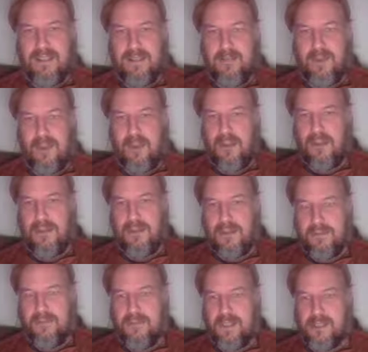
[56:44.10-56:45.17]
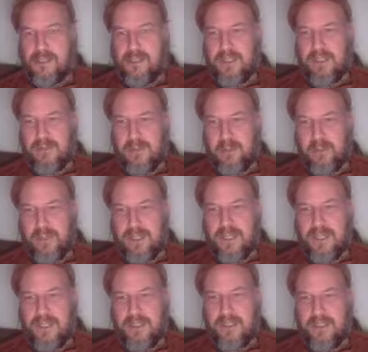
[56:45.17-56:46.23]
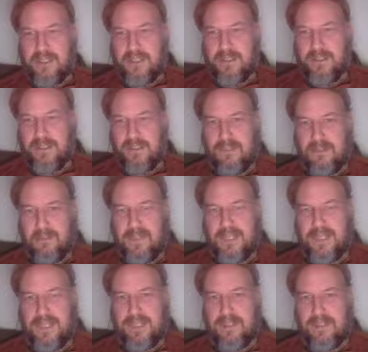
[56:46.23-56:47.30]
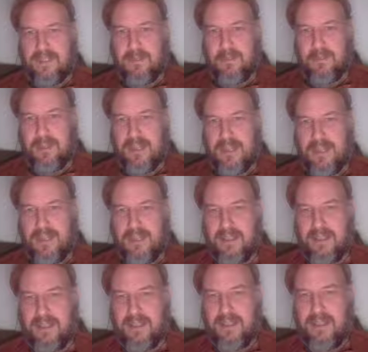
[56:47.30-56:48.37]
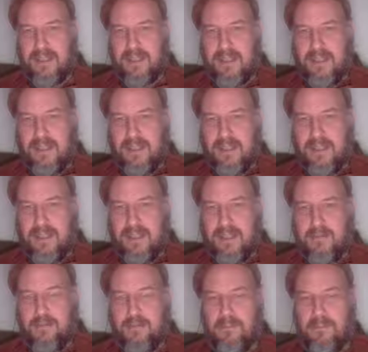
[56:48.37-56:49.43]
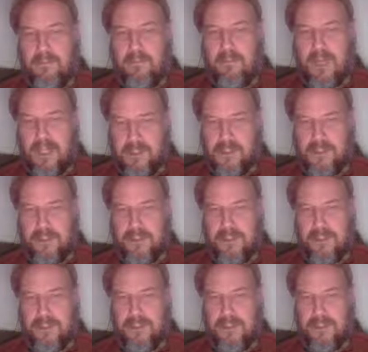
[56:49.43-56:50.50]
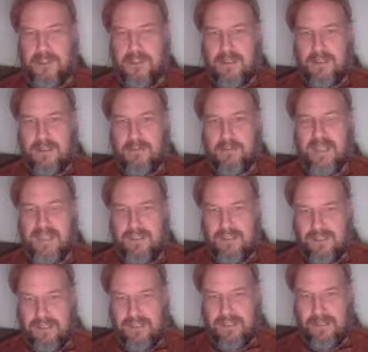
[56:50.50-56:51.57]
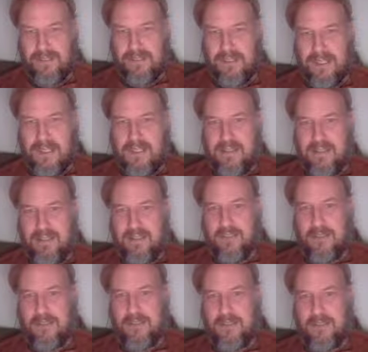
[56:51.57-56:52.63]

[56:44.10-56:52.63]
all the functioning of the brain is mediated by modular pieces that do